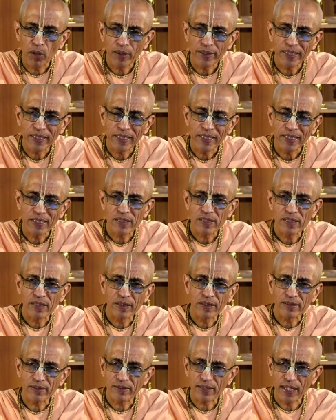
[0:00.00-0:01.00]
body is
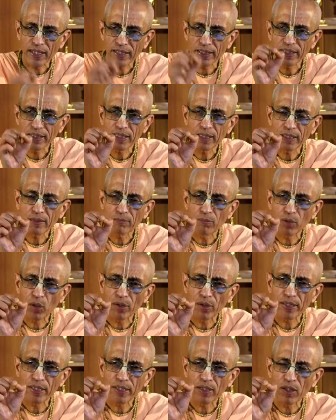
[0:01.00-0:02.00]
a tiny
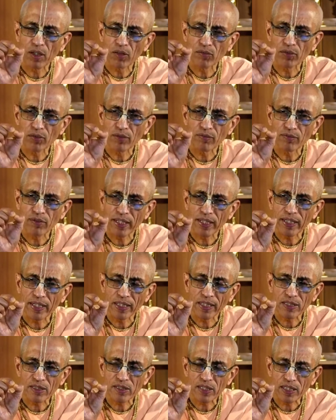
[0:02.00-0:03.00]
body of a very
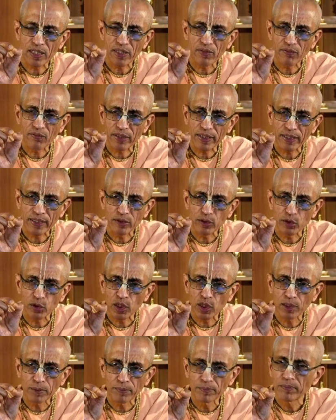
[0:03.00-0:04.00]
insignificant
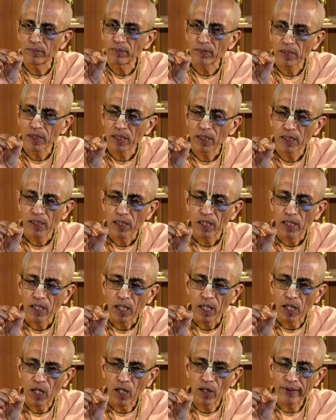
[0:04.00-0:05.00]
germ
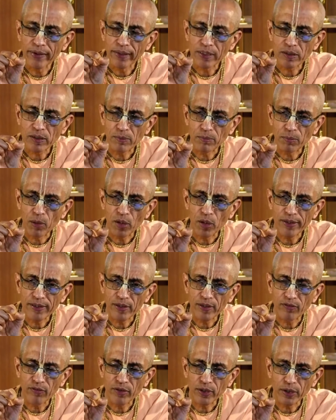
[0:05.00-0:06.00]
or it is the body
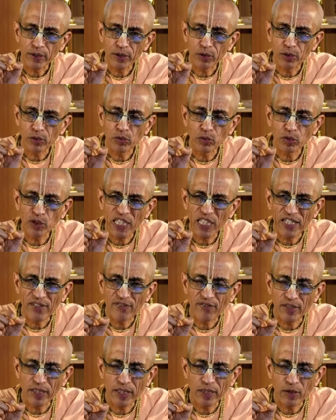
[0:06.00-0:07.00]
of a huge
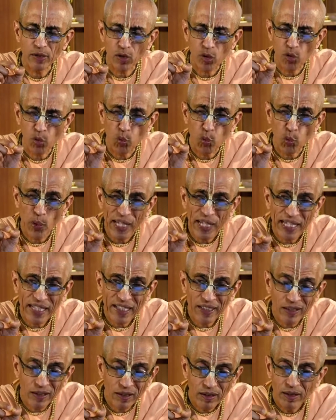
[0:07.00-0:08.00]
elephant or a
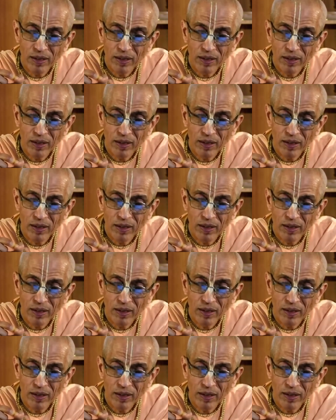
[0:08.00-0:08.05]
whale.